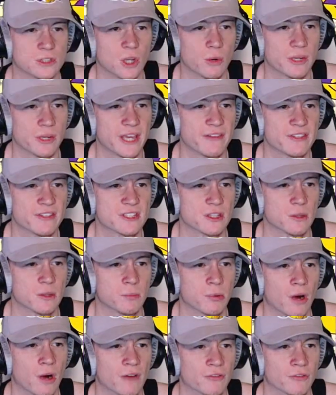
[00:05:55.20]
Don't give it to
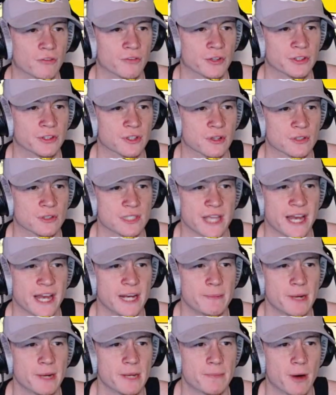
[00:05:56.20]
LeBron for free throws. Oh.
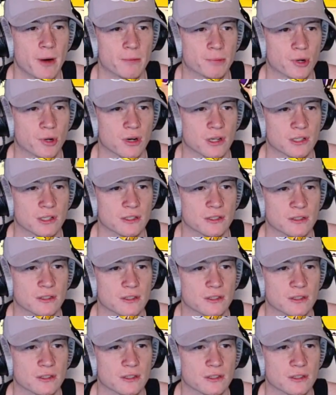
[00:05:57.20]
Anybody but Braun.